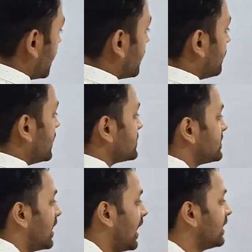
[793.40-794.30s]
It means
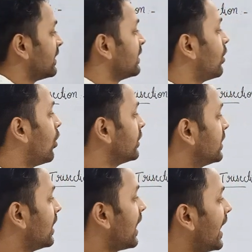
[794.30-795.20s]
that on
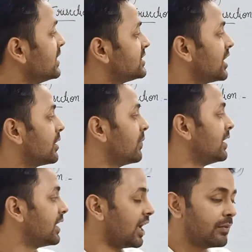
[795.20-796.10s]
the line
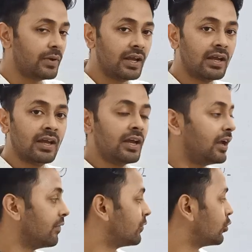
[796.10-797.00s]
segment AB,
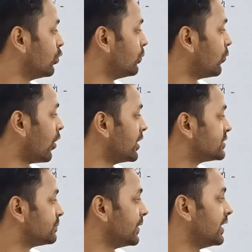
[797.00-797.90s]
if 2
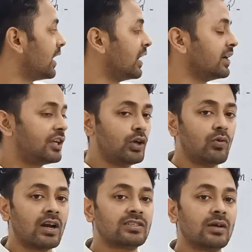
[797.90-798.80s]
points P and Q
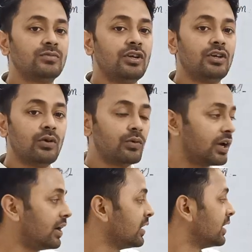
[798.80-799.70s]
are
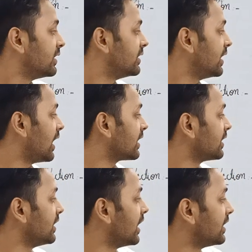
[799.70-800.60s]
substituted, they are
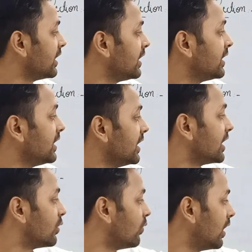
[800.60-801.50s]
creating
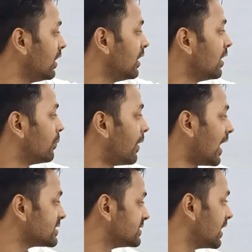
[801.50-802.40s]
equal
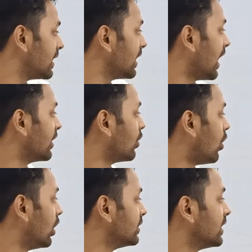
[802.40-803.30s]
parts there, and
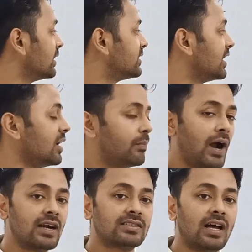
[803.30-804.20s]
all the three
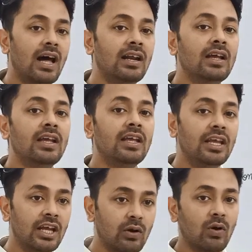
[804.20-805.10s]
parts are
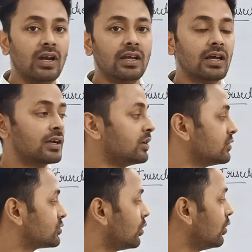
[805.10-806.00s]
equal here.
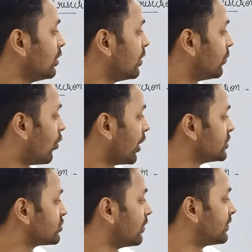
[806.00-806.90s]
So
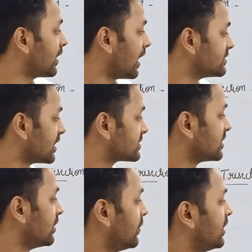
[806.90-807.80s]
points of
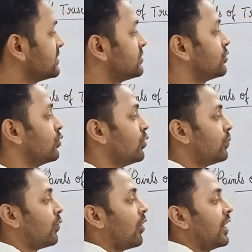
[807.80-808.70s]
trisection means
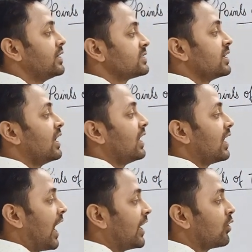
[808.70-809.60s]
2 points
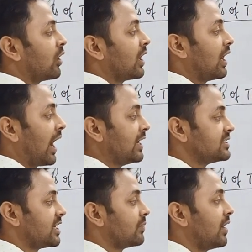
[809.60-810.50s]
lying on a line
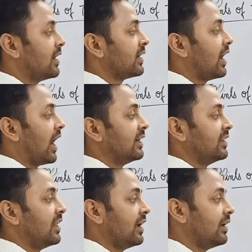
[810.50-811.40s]
segment,
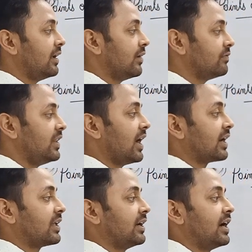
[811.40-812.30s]
and if they
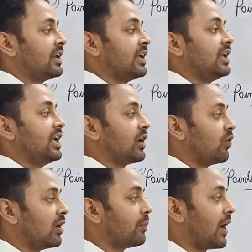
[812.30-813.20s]
are creating
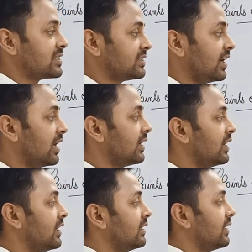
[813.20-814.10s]
equal parts
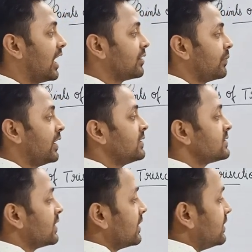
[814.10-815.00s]
there, that
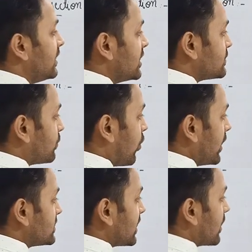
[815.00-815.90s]
means these
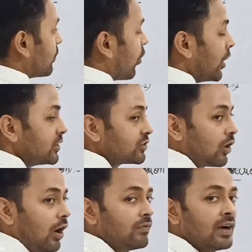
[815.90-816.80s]
points are points
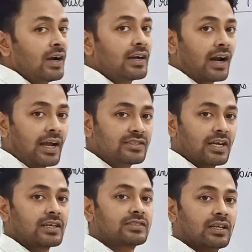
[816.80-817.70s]
of
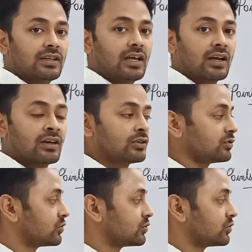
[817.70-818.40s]
trisection there.